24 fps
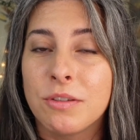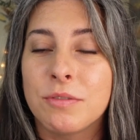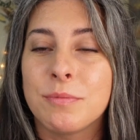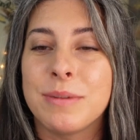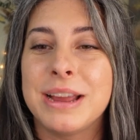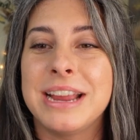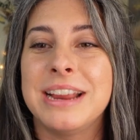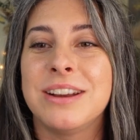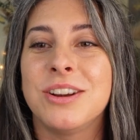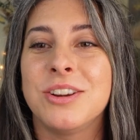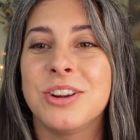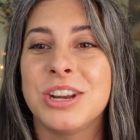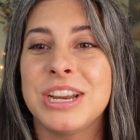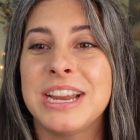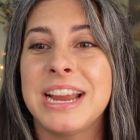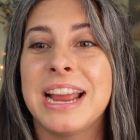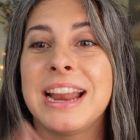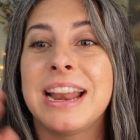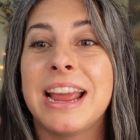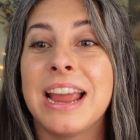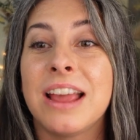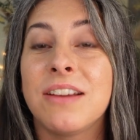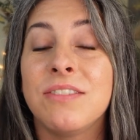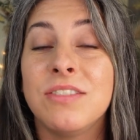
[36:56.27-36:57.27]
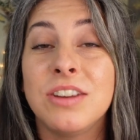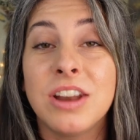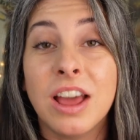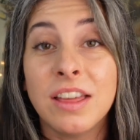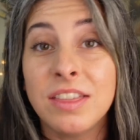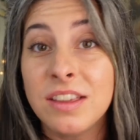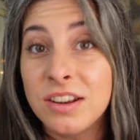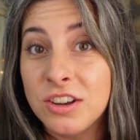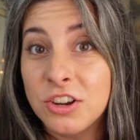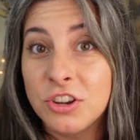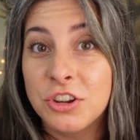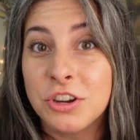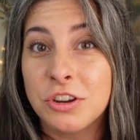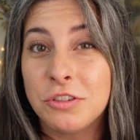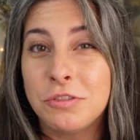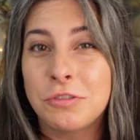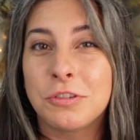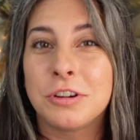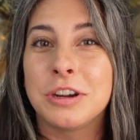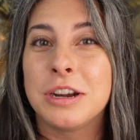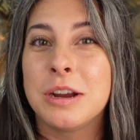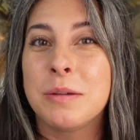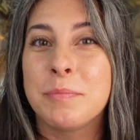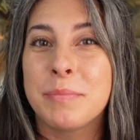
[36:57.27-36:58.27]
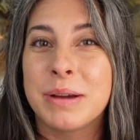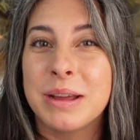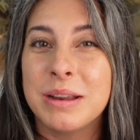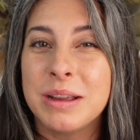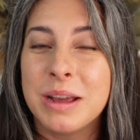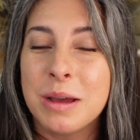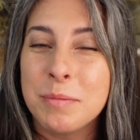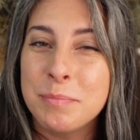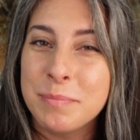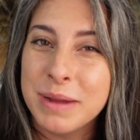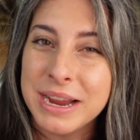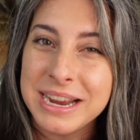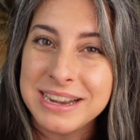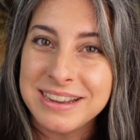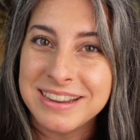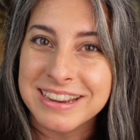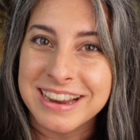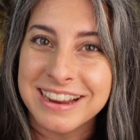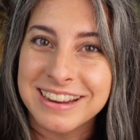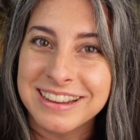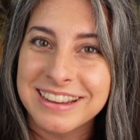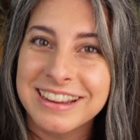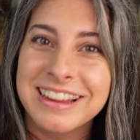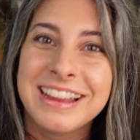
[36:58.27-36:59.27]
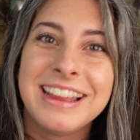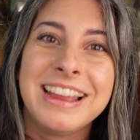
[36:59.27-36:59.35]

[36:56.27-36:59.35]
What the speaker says: of my energy and I have nothing to show for it but a paycheck.